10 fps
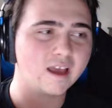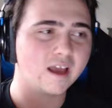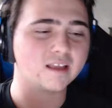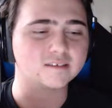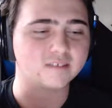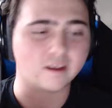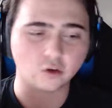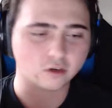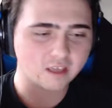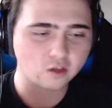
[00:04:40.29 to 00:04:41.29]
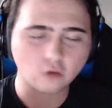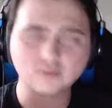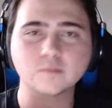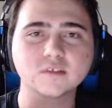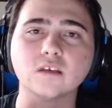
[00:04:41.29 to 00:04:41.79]
and your kid goes
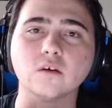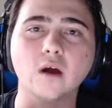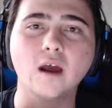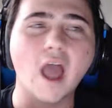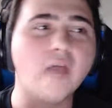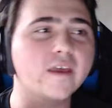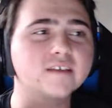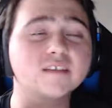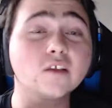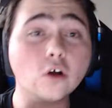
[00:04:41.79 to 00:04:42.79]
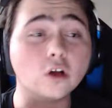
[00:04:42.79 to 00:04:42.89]
up to you, and they say, look,